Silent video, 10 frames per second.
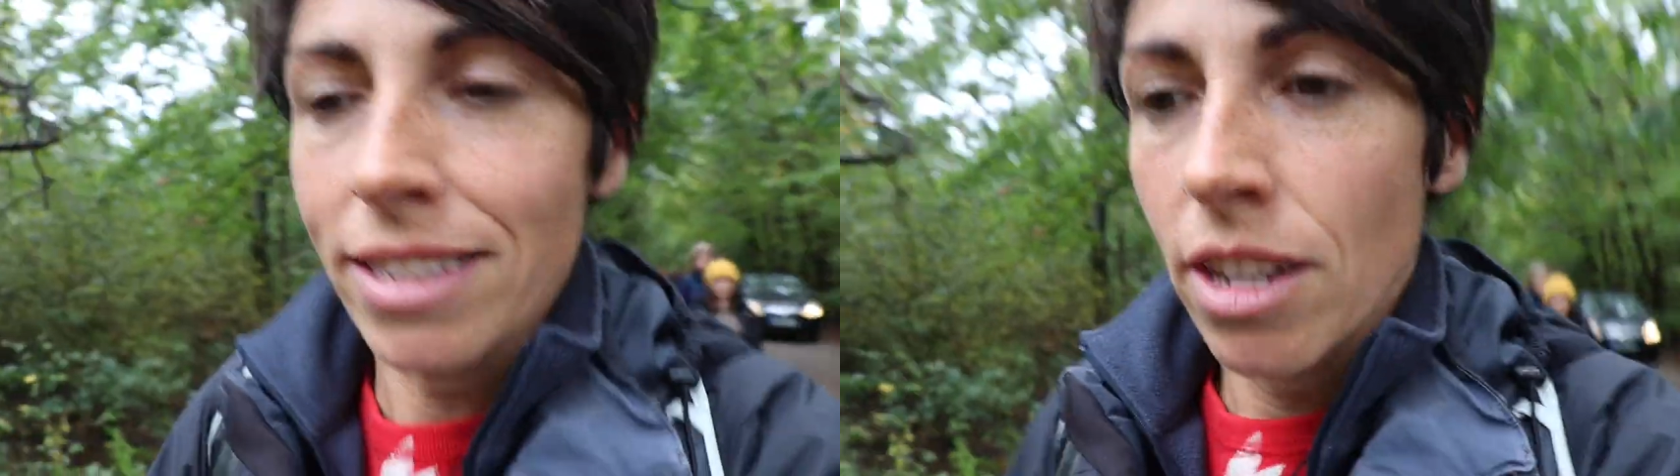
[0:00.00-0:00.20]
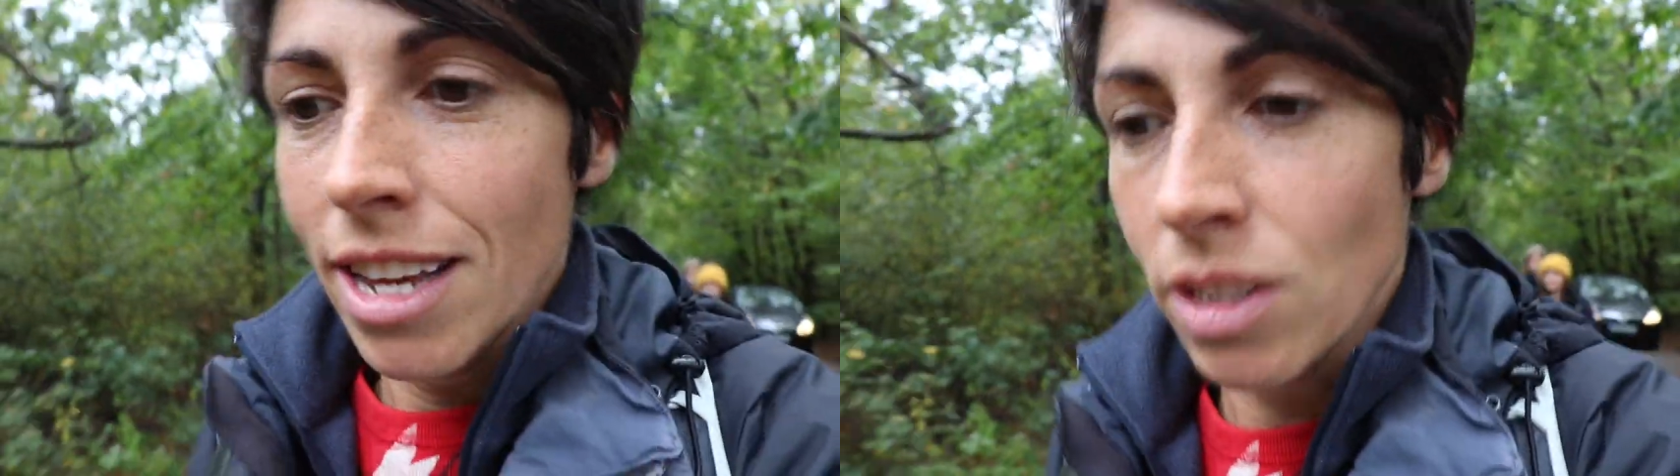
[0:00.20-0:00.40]

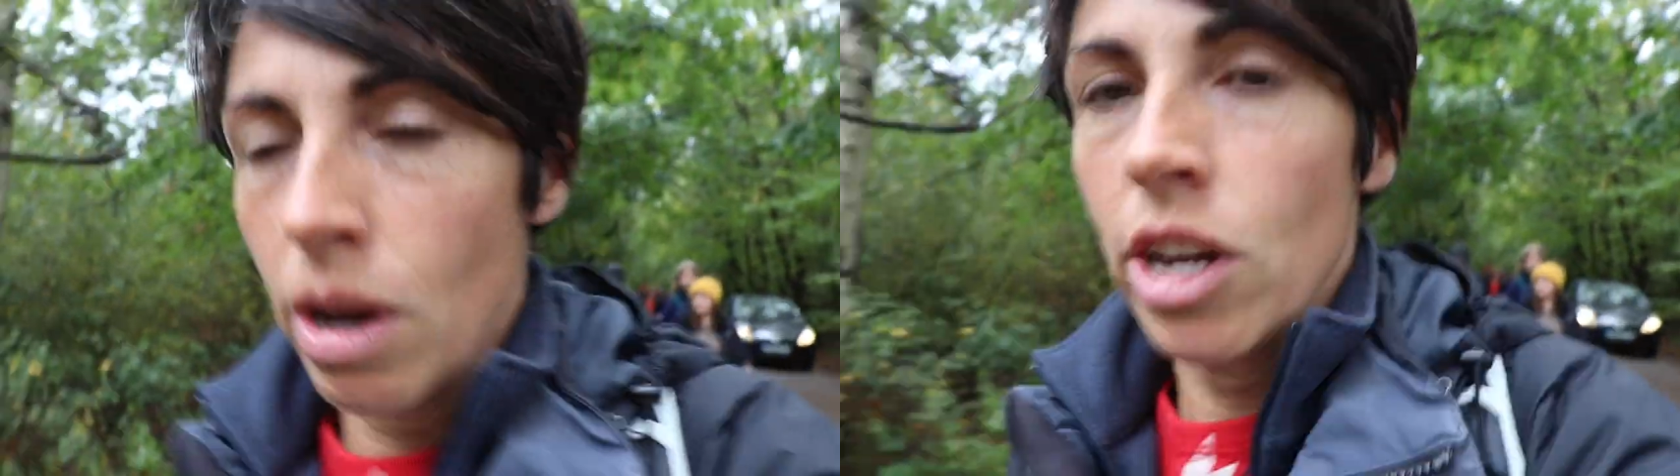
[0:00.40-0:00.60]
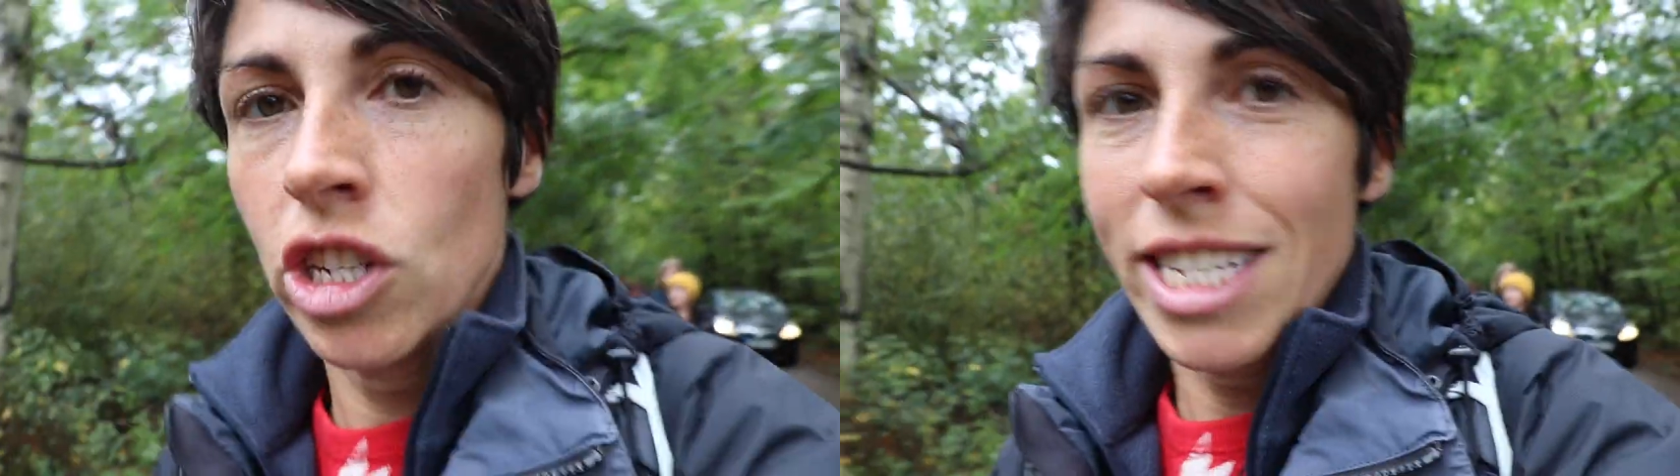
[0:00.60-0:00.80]
So that's
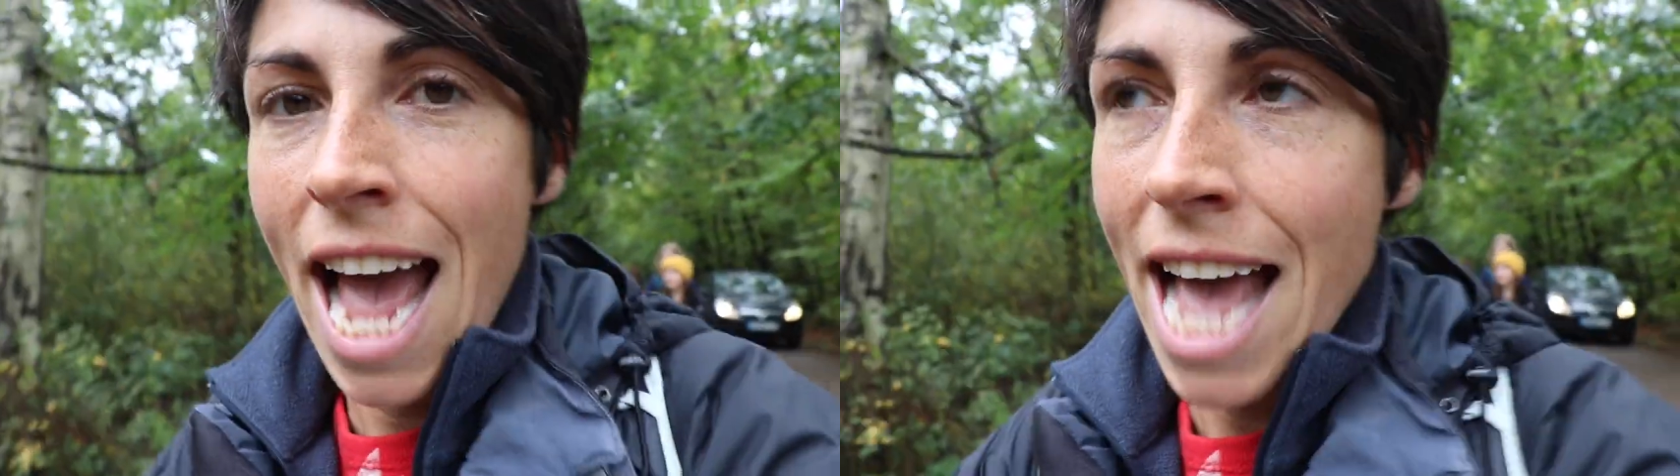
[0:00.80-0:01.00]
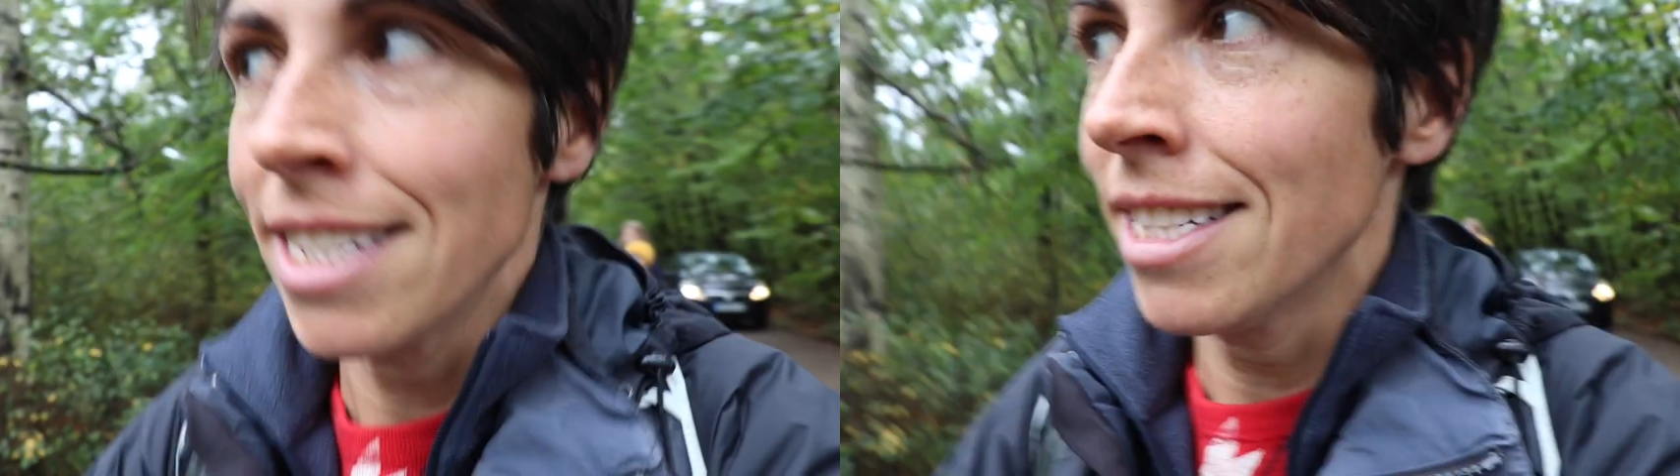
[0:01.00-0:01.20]
quite a good
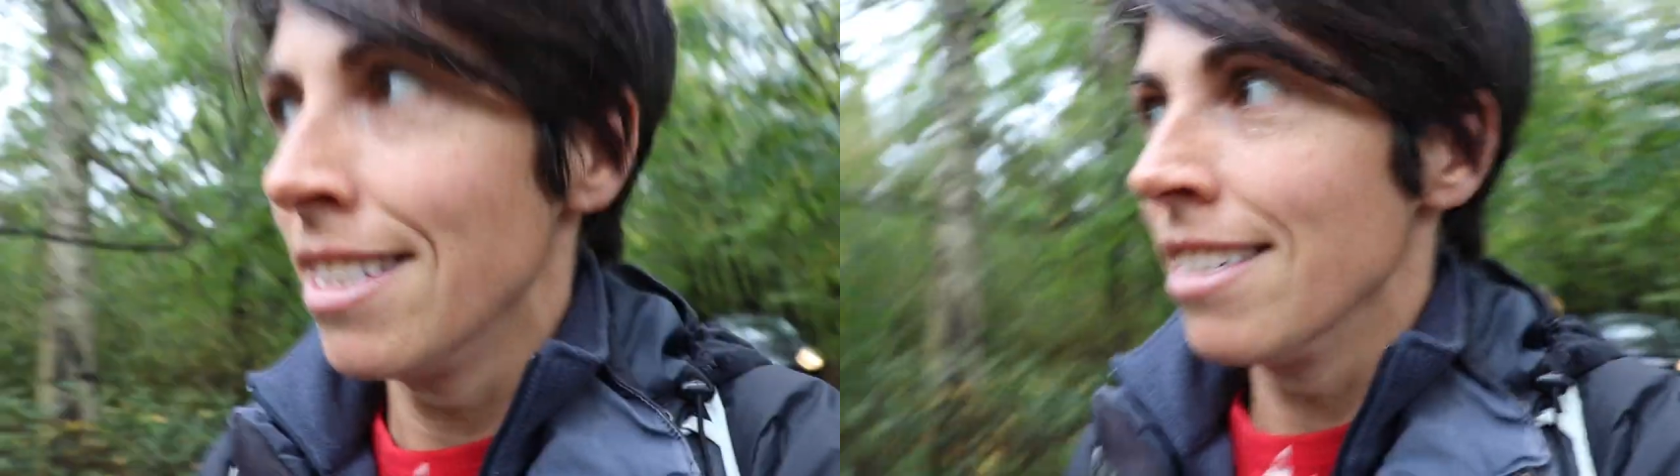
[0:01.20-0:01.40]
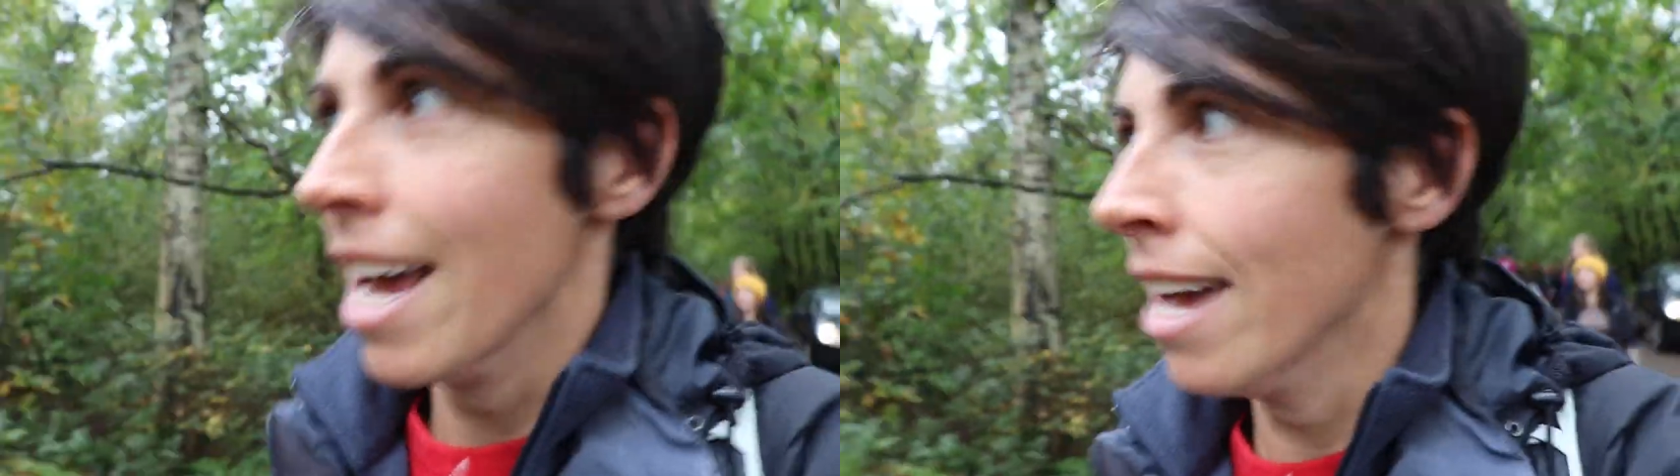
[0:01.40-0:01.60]
test,
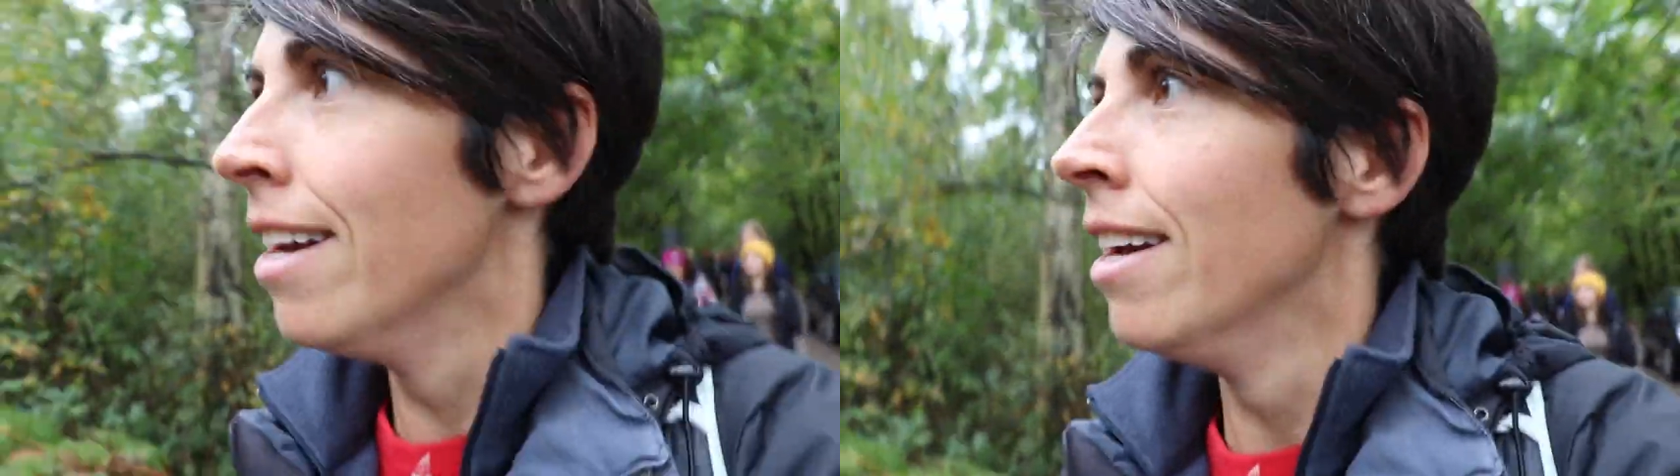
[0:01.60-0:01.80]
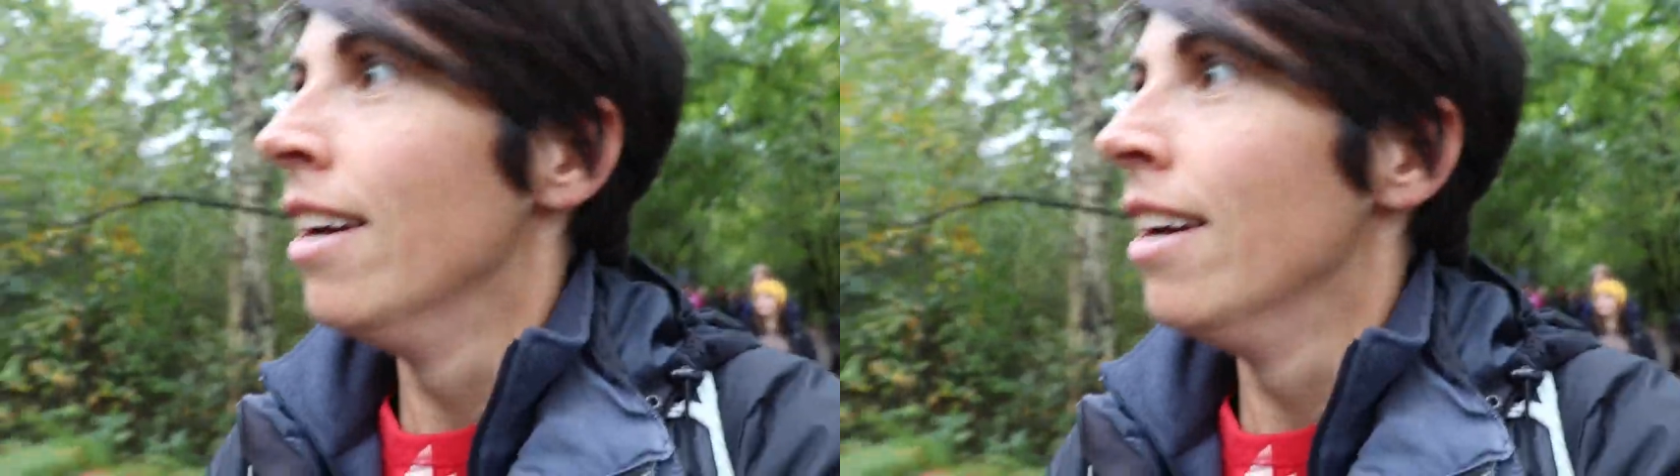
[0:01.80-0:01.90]
isn't it?